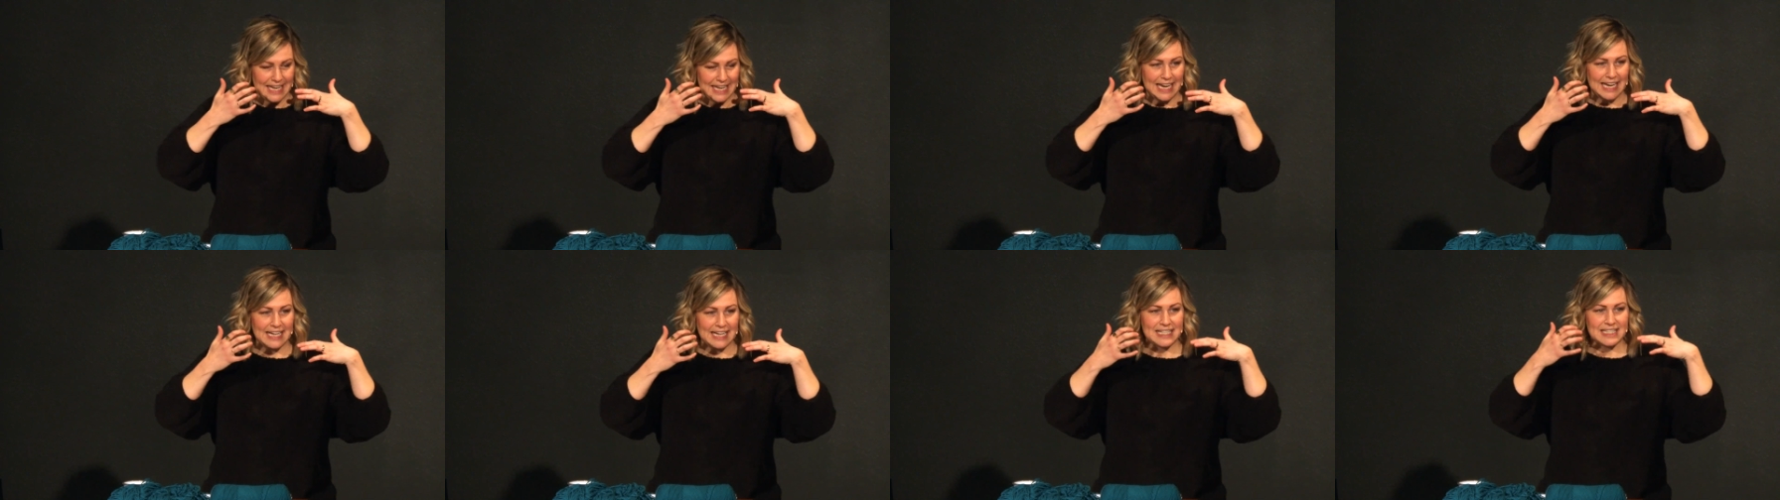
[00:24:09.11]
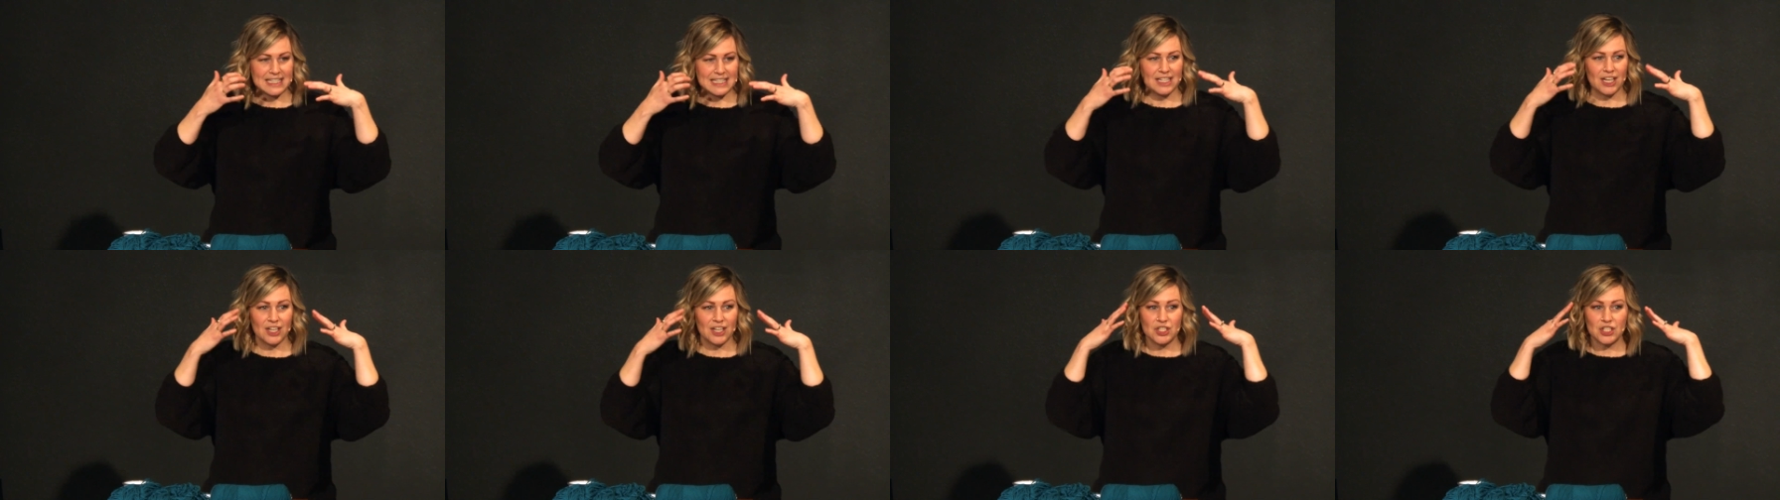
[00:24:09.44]
And
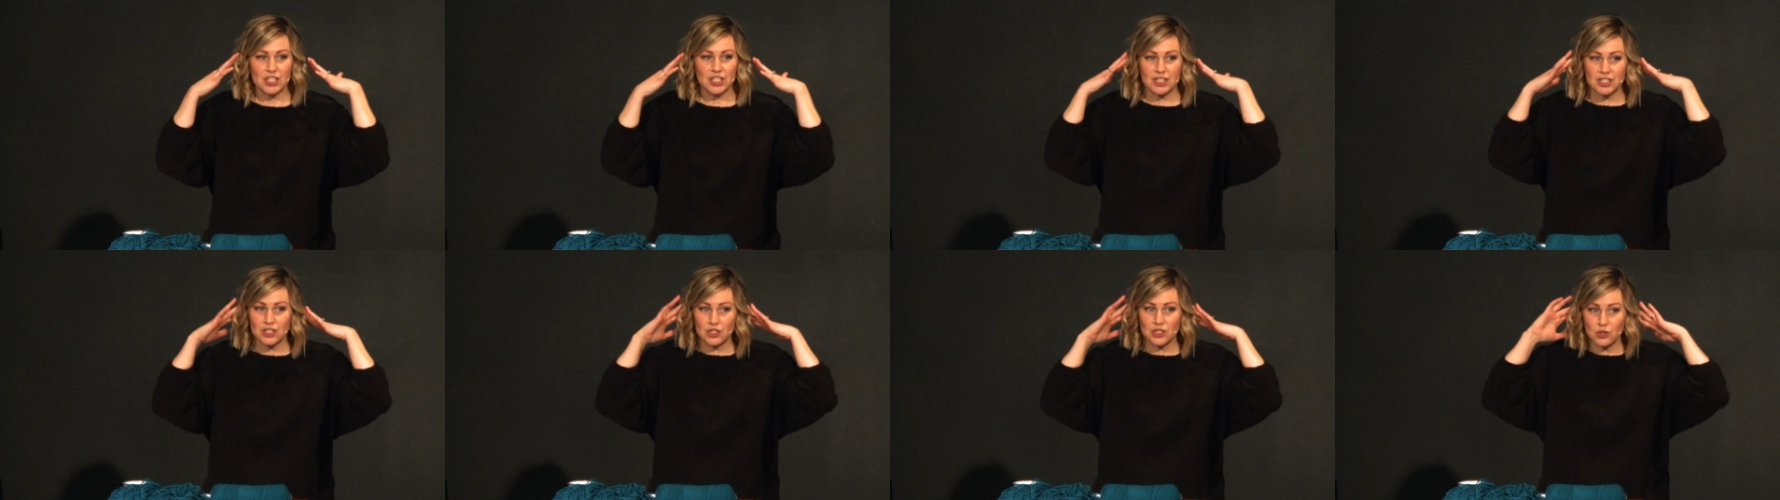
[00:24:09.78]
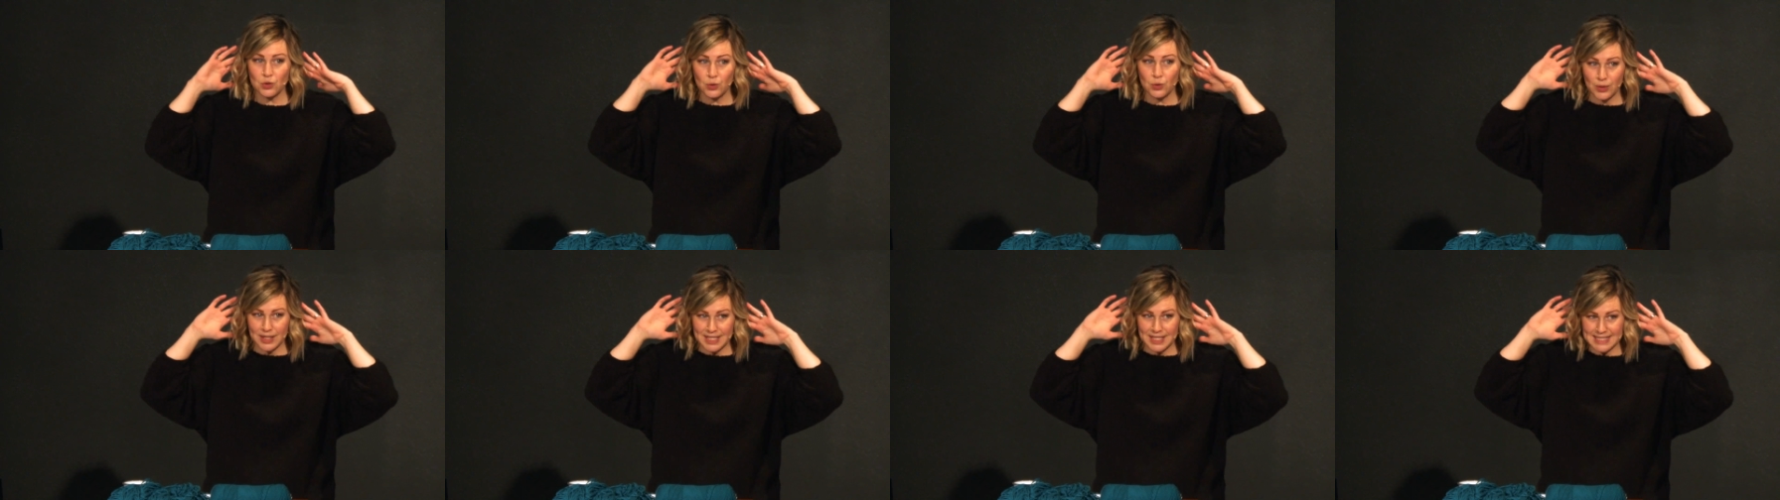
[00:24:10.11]
it's not just
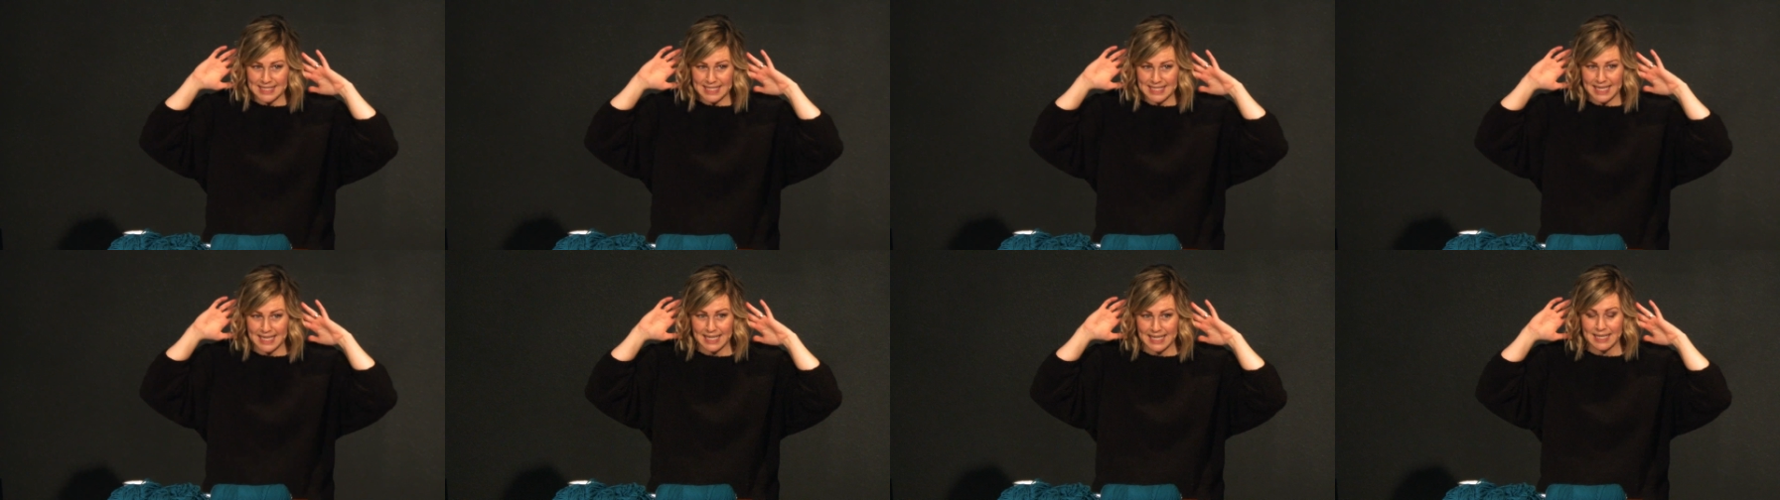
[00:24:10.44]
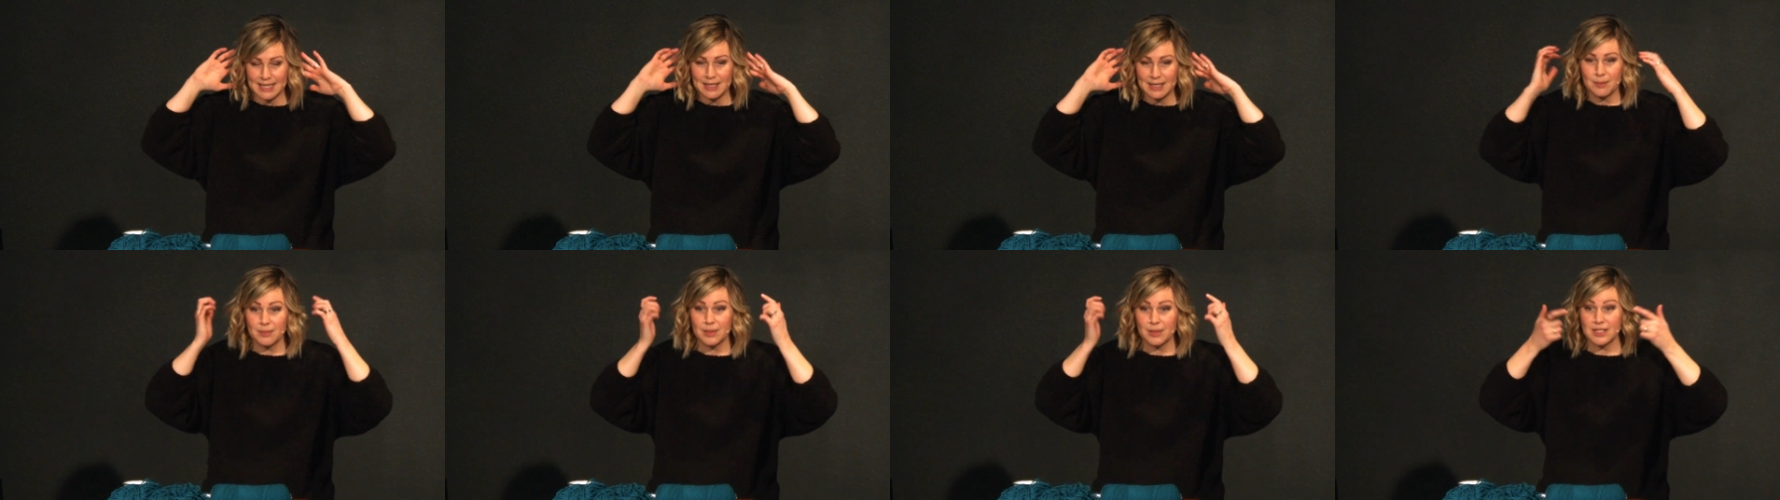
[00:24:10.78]
noisy,
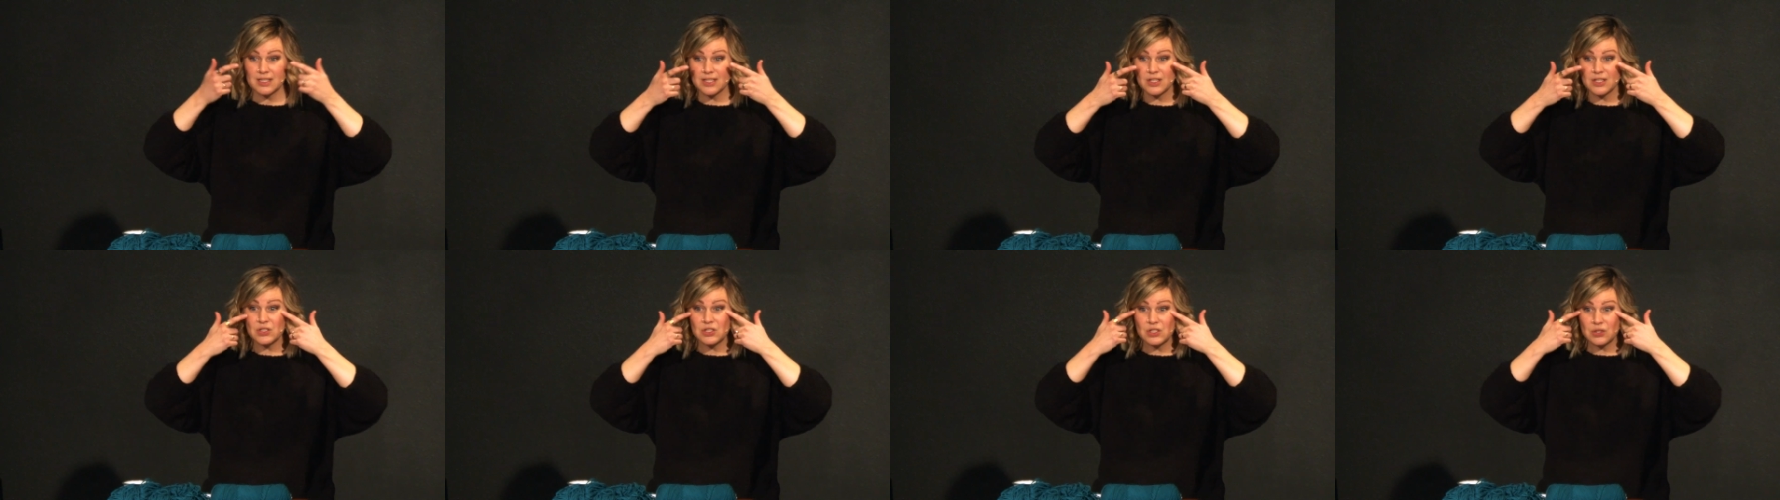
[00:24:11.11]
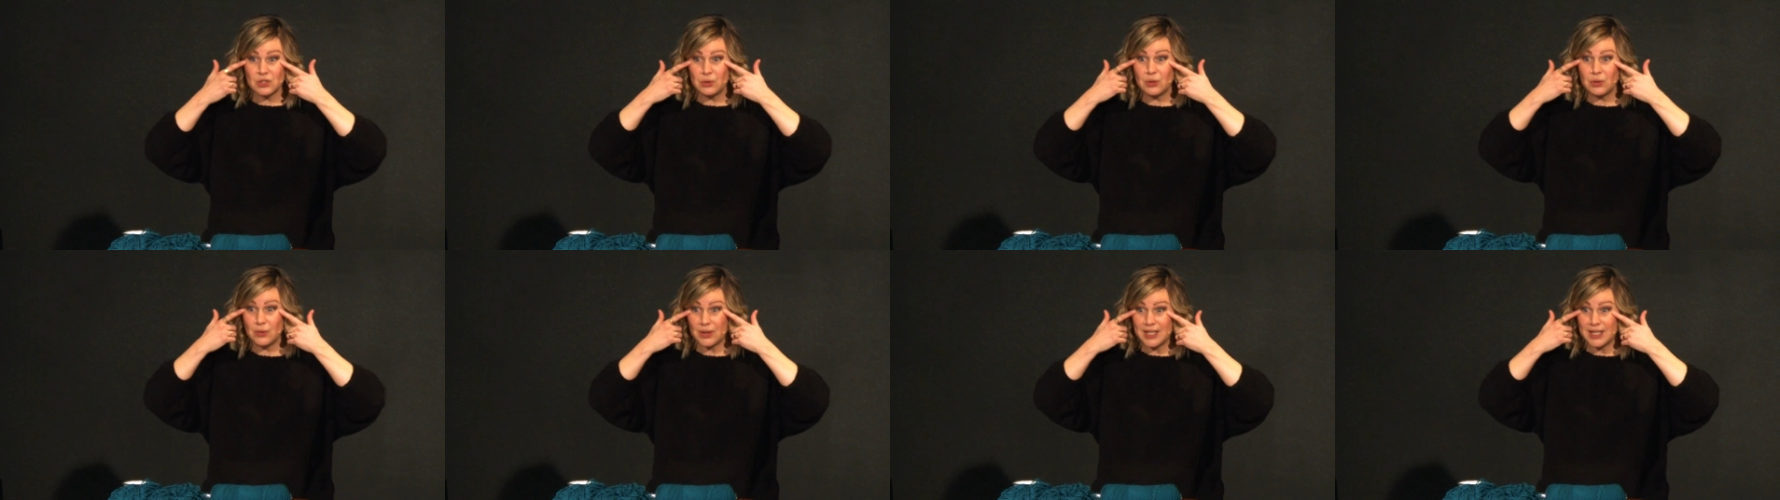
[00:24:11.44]
but it's also
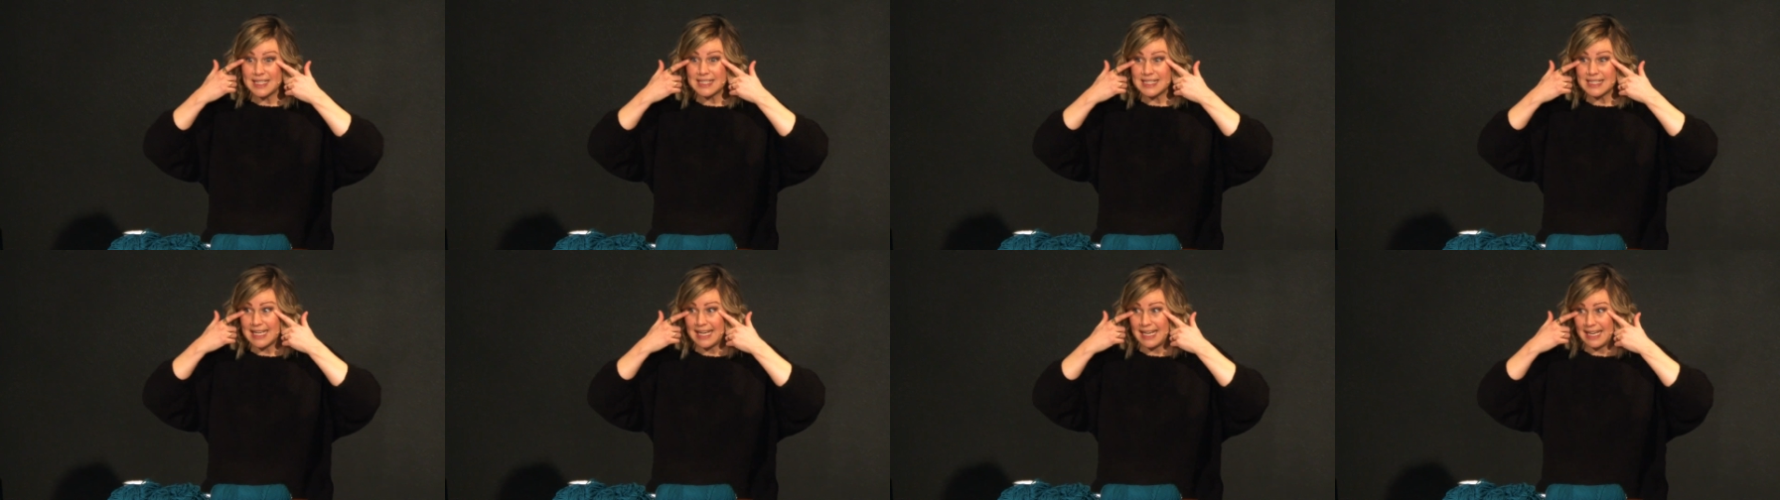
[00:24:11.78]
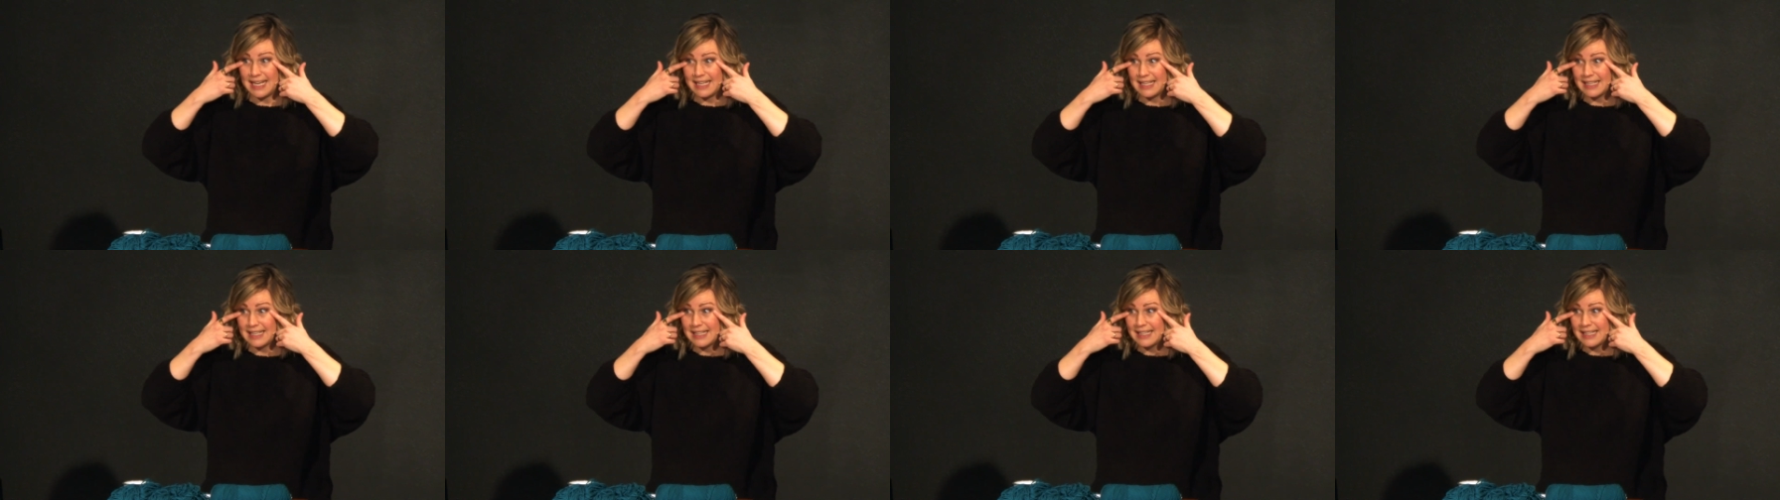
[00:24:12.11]
noisy.